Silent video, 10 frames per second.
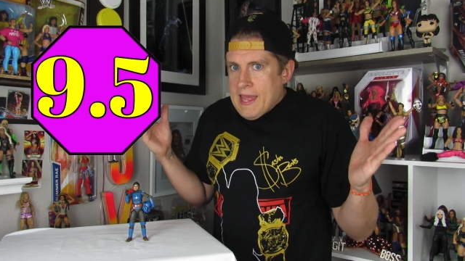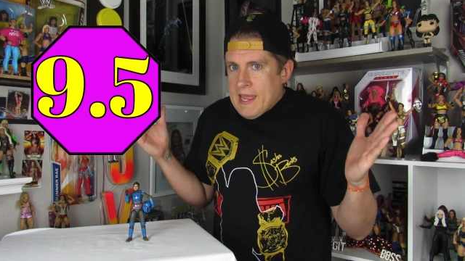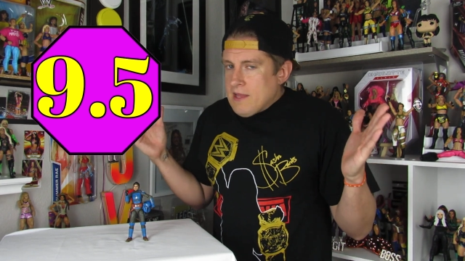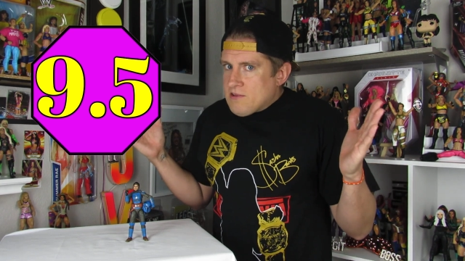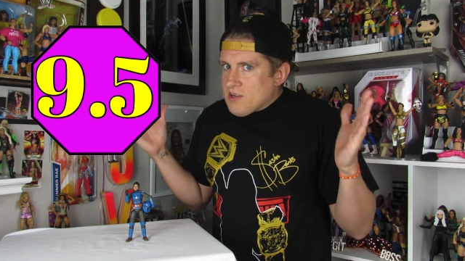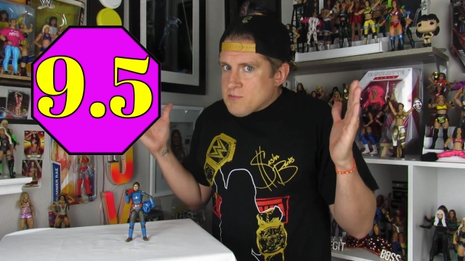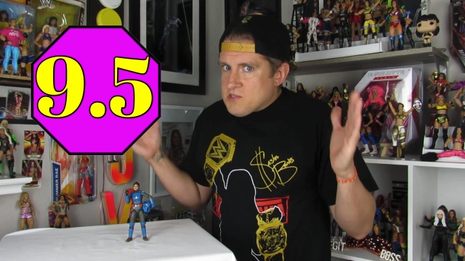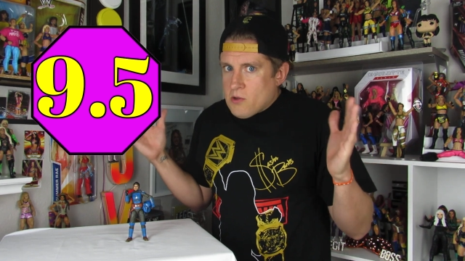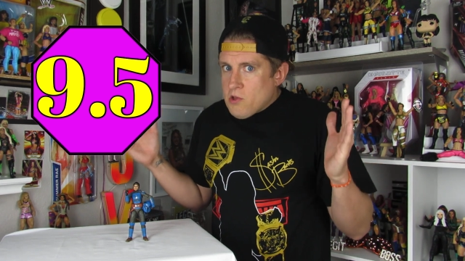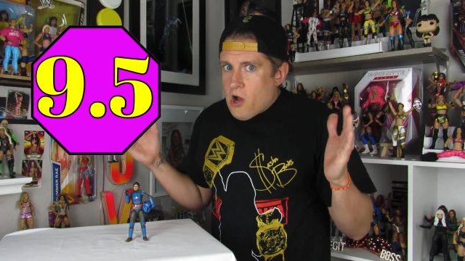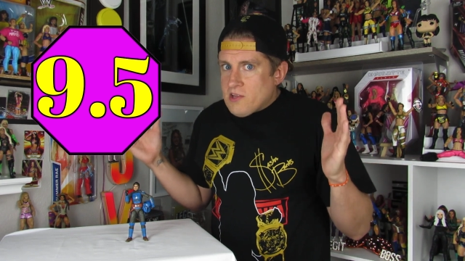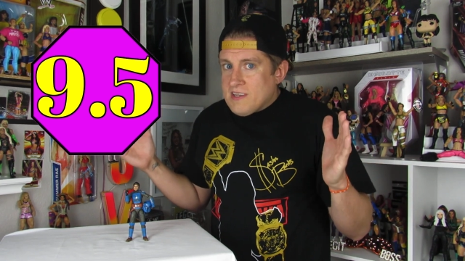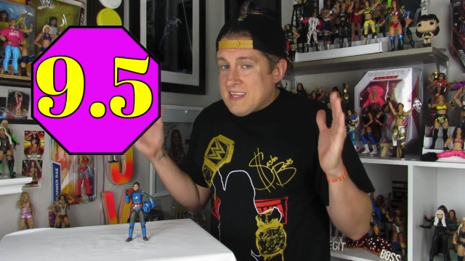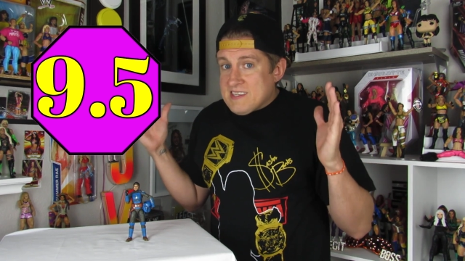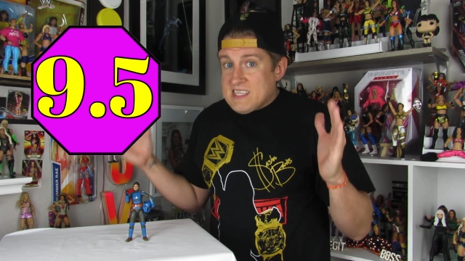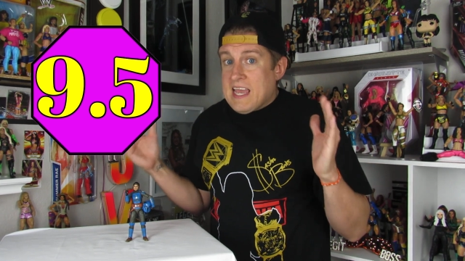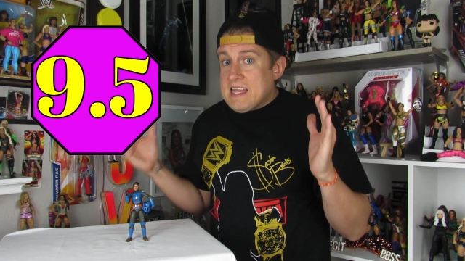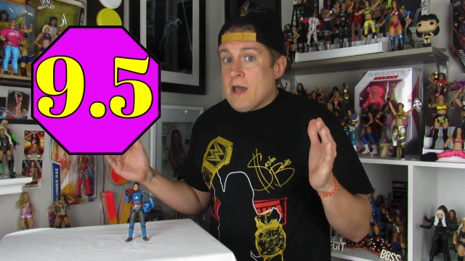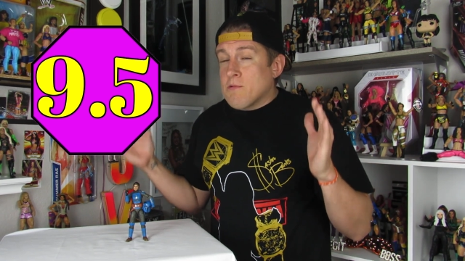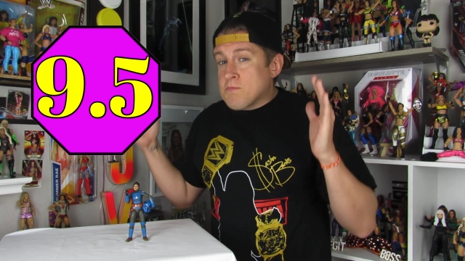it took them so long to get a
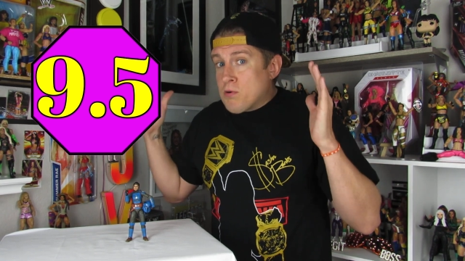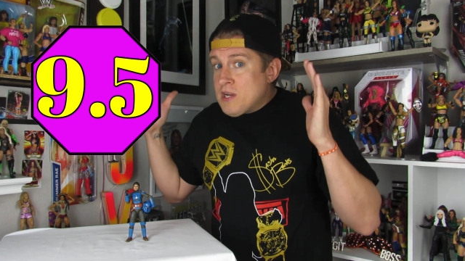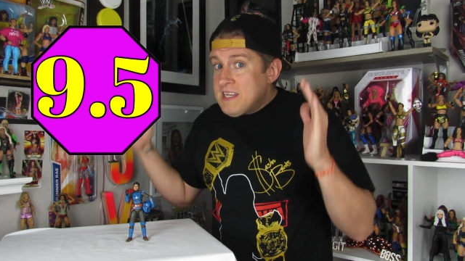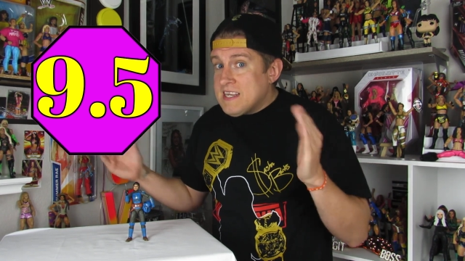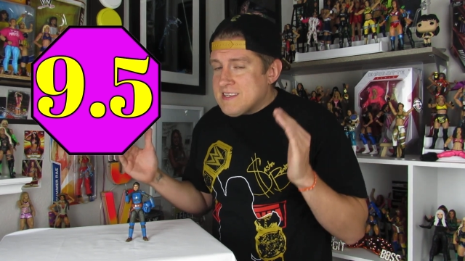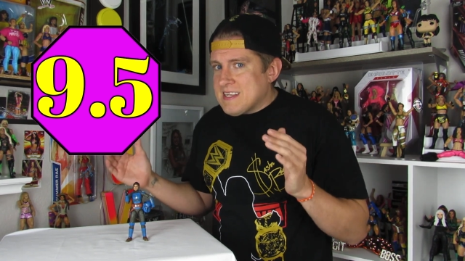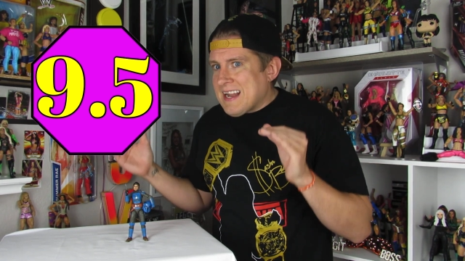scan that was pretty decent.